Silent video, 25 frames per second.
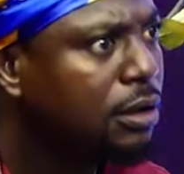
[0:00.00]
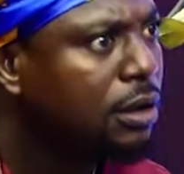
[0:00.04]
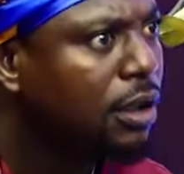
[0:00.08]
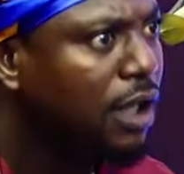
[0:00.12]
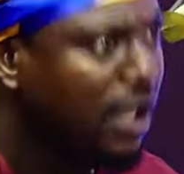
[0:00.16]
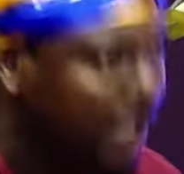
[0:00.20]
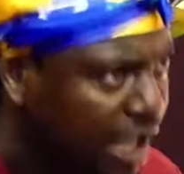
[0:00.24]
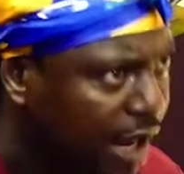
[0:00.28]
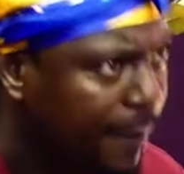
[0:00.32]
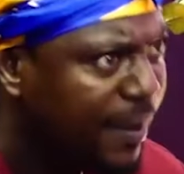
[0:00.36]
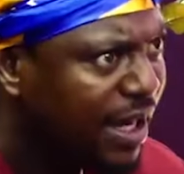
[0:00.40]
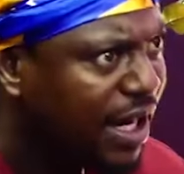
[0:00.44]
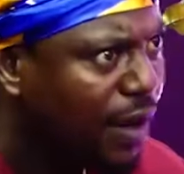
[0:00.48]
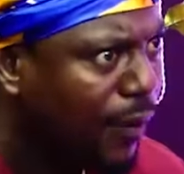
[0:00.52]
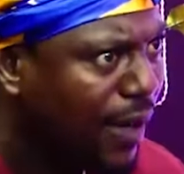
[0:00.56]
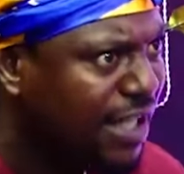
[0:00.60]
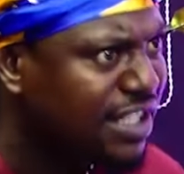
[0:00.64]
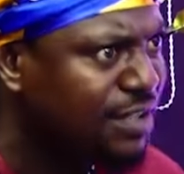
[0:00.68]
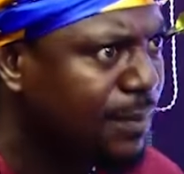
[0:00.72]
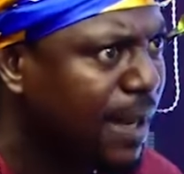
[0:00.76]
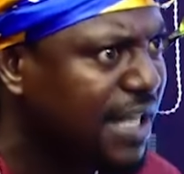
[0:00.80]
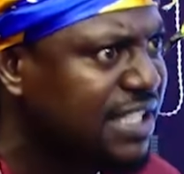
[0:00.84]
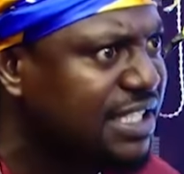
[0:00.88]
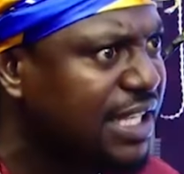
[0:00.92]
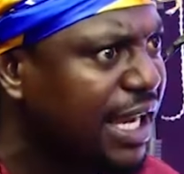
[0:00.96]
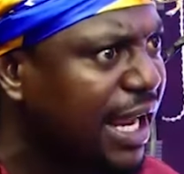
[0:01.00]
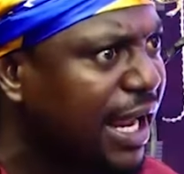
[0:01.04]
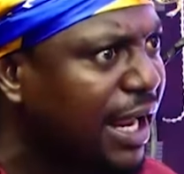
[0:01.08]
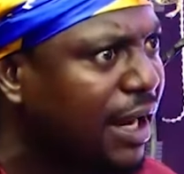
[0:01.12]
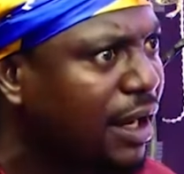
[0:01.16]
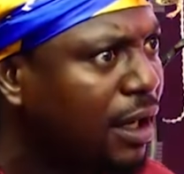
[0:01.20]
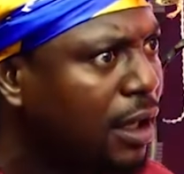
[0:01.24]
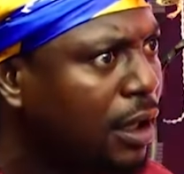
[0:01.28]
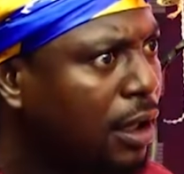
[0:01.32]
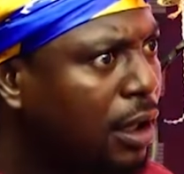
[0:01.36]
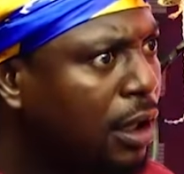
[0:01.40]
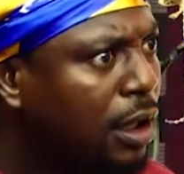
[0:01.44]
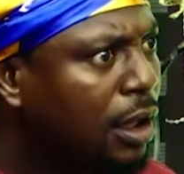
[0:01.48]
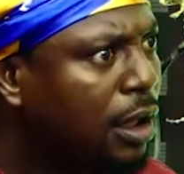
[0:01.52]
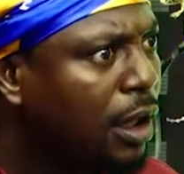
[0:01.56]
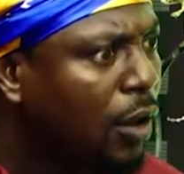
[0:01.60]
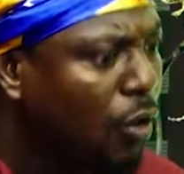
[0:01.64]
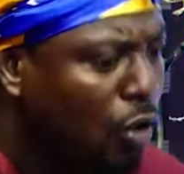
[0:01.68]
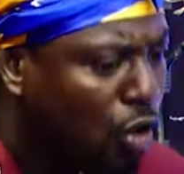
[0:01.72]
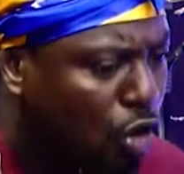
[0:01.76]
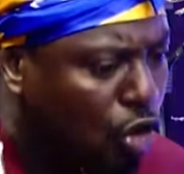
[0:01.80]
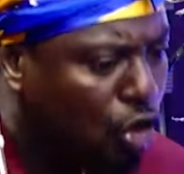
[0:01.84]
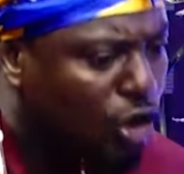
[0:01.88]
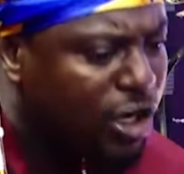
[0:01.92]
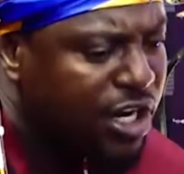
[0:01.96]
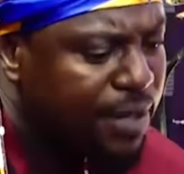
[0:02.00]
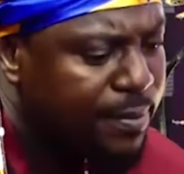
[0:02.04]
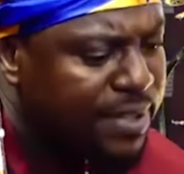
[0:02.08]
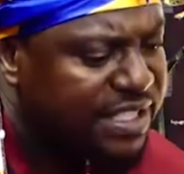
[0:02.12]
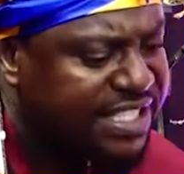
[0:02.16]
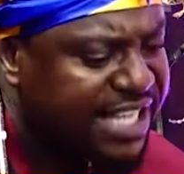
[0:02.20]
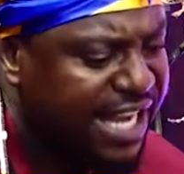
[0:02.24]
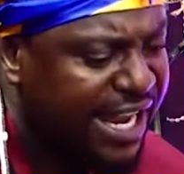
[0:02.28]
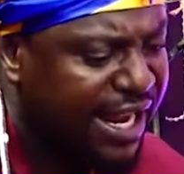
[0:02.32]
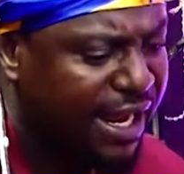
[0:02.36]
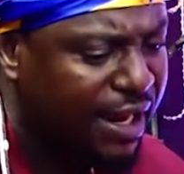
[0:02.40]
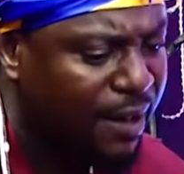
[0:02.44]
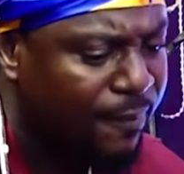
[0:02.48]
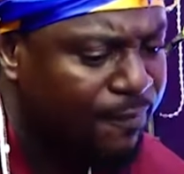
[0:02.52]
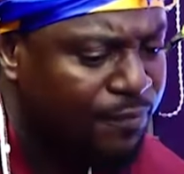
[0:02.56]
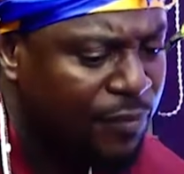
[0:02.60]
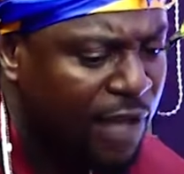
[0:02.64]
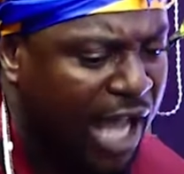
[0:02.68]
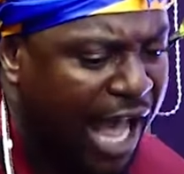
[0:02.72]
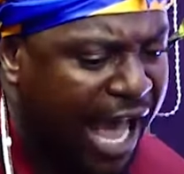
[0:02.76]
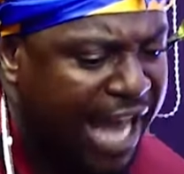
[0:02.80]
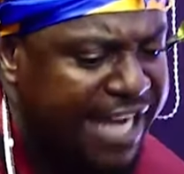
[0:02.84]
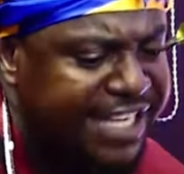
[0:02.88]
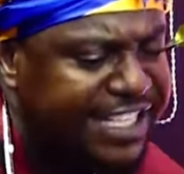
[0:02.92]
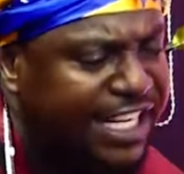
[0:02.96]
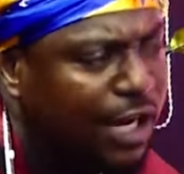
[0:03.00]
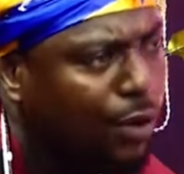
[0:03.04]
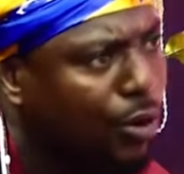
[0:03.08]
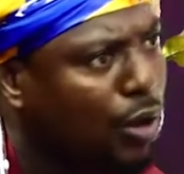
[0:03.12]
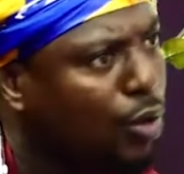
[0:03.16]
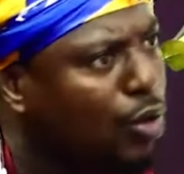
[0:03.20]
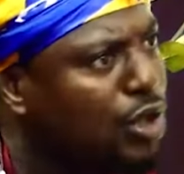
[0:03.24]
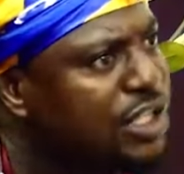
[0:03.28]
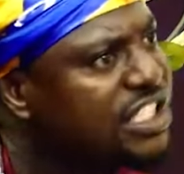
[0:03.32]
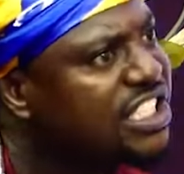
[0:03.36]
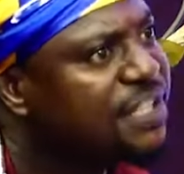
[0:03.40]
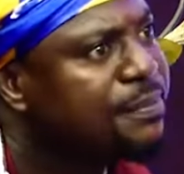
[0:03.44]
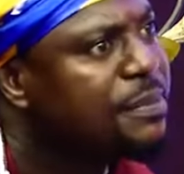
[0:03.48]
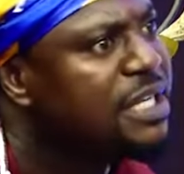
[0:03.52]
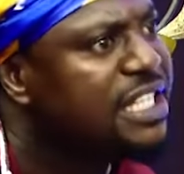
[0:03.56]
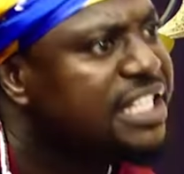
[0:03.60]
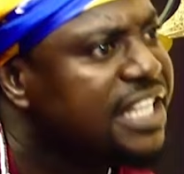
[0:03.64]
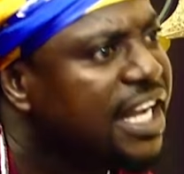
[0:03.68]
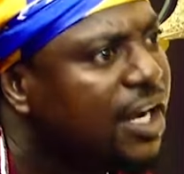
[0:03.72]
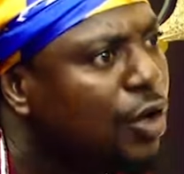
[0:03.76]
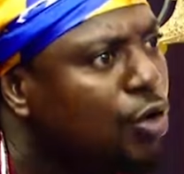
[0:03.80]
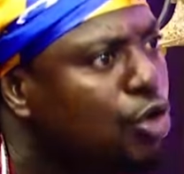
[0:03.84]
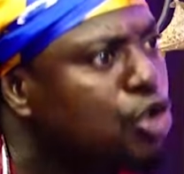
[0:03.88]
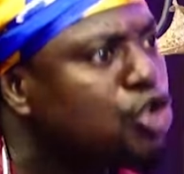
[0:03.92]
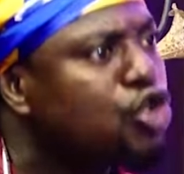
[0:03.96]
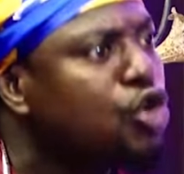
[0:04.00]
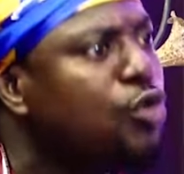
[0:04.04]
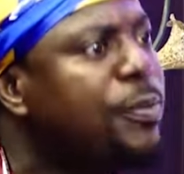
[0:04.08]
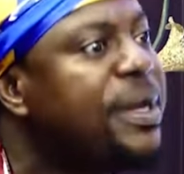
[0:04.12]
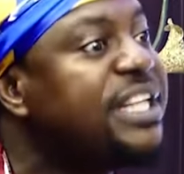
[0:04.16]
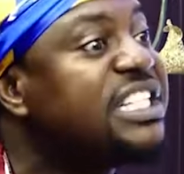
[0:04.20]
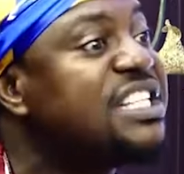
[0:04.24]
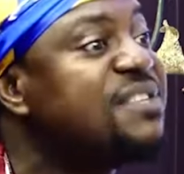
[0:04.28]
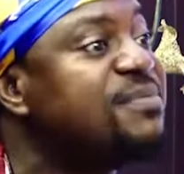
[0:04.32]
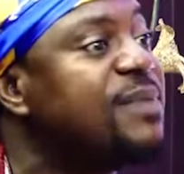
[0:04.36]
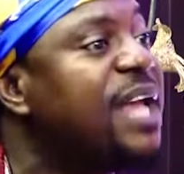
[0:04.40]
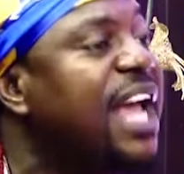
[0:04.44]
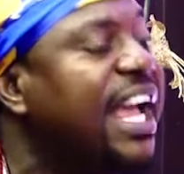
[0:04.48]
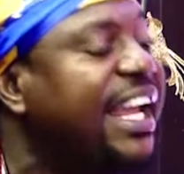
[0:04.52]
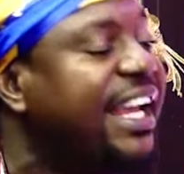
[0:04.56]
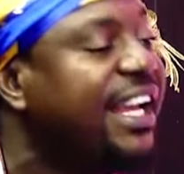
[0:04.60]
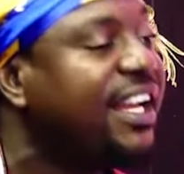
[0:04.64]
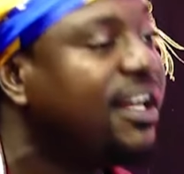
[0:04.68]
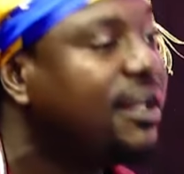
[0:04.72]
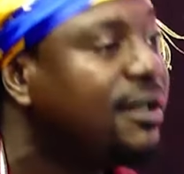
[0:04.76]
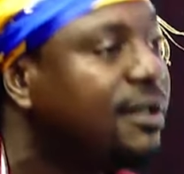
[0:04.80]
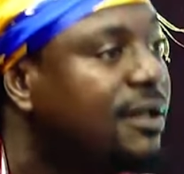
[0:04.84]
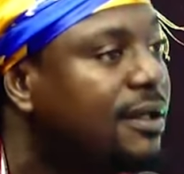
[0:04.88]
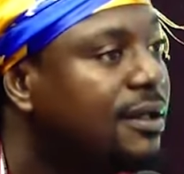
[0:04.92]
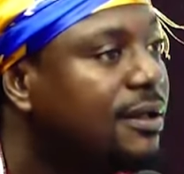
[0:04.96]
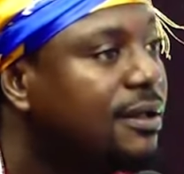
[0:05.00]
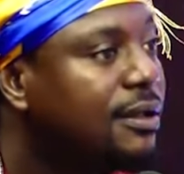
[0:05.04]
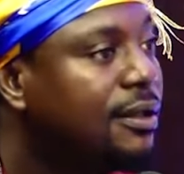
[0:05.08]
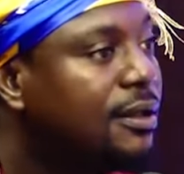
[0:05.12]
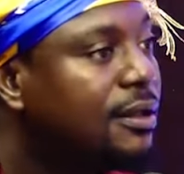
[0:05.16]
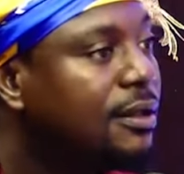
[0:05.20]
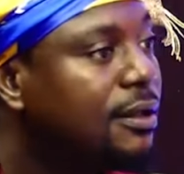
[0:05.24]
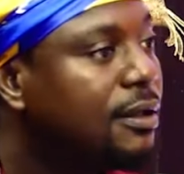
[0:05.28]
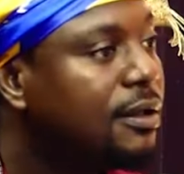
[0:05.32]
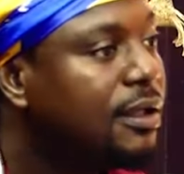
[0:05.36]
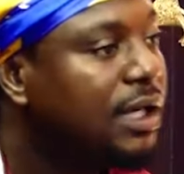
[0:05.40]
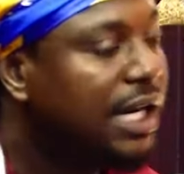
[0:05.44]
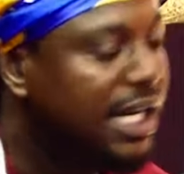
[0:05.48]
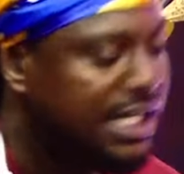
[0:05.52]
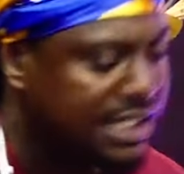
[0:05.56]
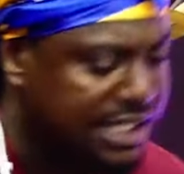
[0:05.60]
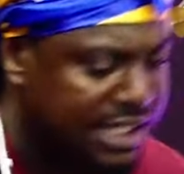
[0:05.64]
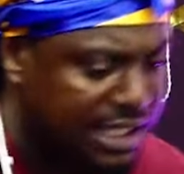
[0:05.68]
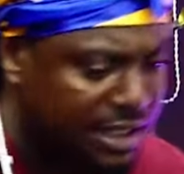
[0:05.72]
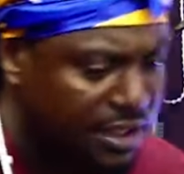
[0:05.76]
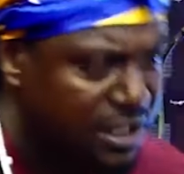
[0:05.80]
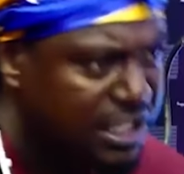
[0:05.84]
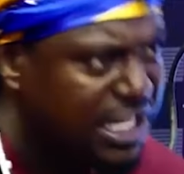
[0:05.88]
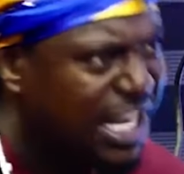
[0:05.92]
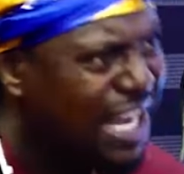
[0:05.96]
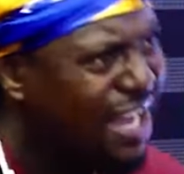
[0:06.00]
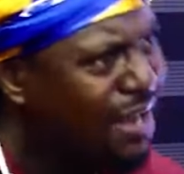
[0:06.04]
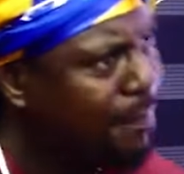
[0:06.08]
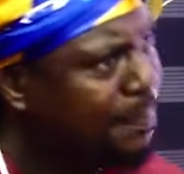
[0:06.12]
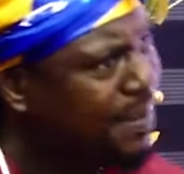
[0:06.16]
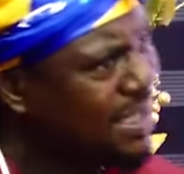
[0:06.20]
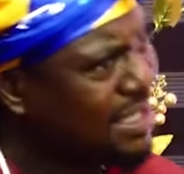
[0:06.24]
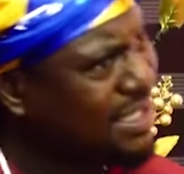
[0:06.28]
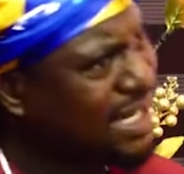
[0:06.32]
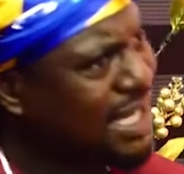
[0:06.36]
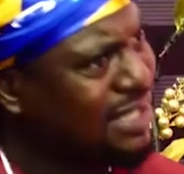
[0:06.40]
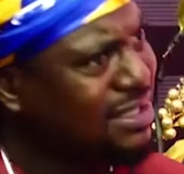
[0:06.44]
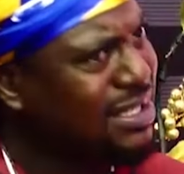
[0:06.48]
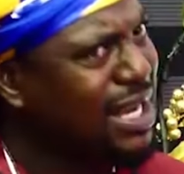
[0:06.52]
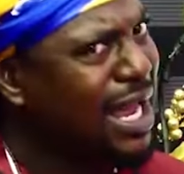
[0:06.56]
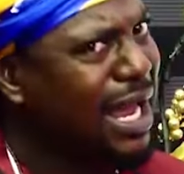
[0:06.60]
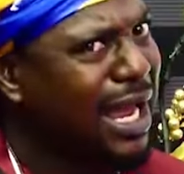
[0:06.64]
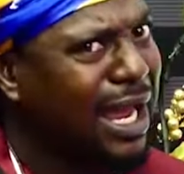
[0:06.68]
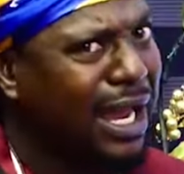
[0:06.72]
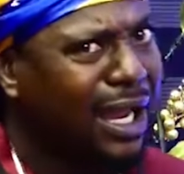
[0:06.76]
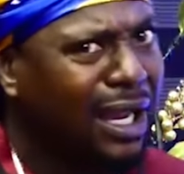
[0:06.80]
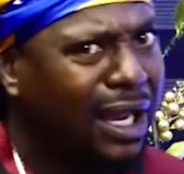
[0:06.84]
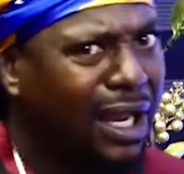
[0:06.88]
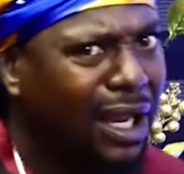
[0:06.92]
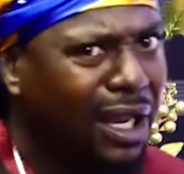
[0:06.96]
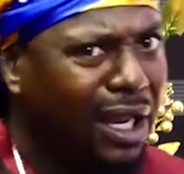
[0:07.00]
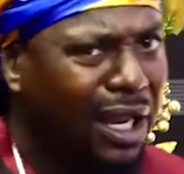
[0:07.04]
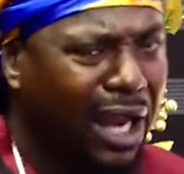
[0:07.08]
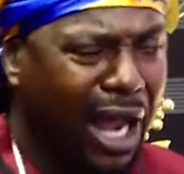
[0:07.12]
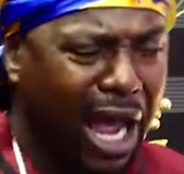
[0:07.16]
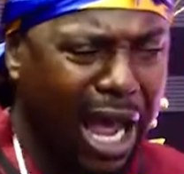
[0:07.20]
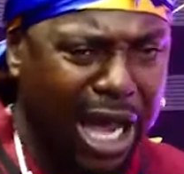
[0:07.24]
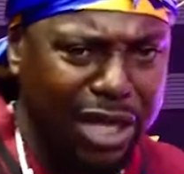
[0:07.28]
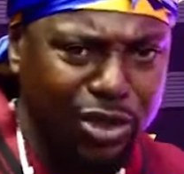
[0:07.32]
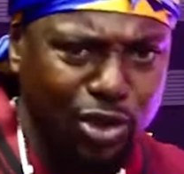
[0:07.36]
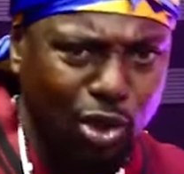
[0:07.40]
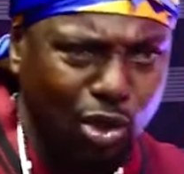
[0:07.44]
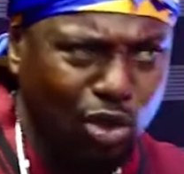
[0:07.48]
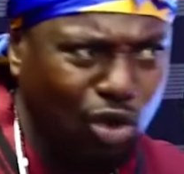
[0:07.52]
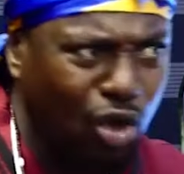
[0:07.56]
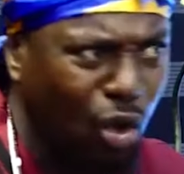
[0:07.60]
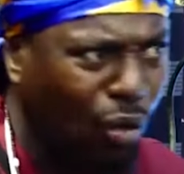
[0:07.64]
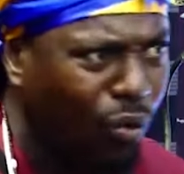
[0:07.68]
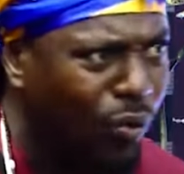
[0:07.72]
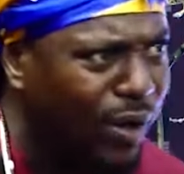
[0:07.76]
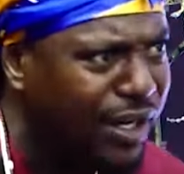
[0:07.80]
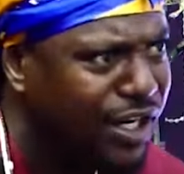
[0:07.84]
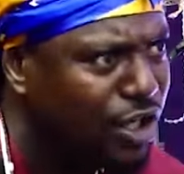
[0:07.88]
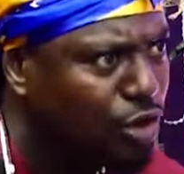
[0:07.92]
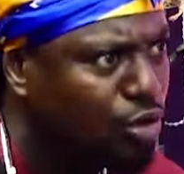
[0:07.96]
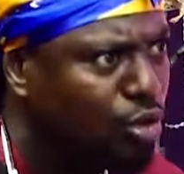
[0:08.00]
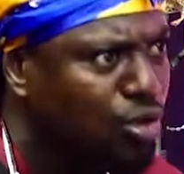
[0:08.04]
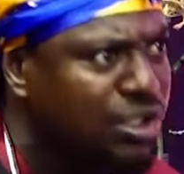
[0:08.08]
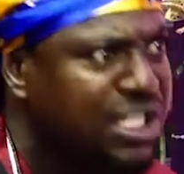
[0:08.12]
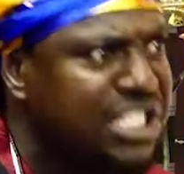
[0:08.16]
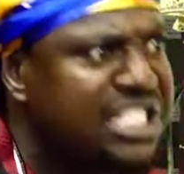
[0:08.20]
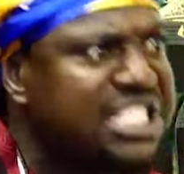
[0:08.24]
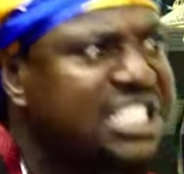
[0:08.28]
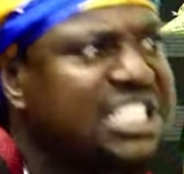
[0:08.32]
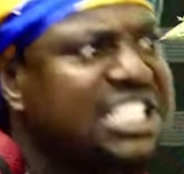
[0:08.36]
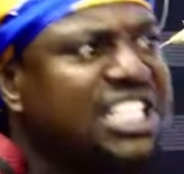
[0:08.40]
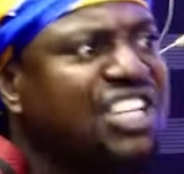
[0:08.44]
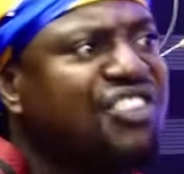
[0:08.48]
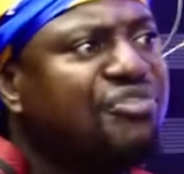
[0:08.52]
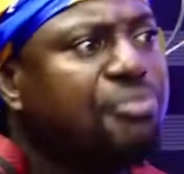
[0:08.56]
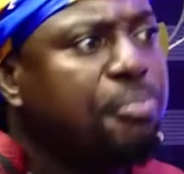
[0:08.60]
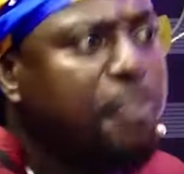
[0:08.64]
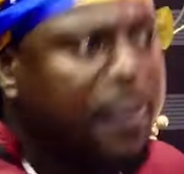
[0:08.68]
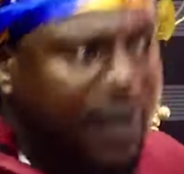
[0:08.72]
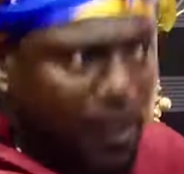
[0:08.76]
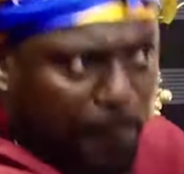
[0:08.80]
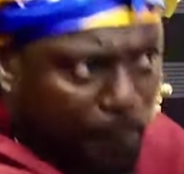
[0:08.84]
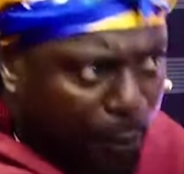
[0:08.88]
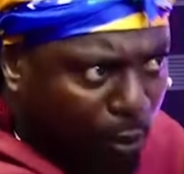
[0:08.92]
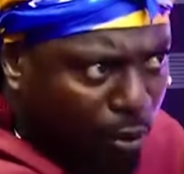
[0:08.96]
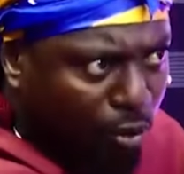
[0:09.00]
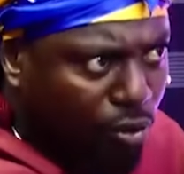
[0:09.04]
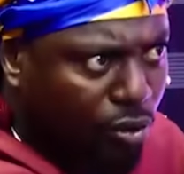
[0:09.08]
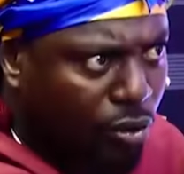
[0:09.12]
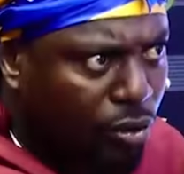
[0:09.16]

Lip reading: Ne me ka what you say. Unim se ade we won timi nye, usu be timi aye. Enti ye bi sa se are you doing it to deceive people?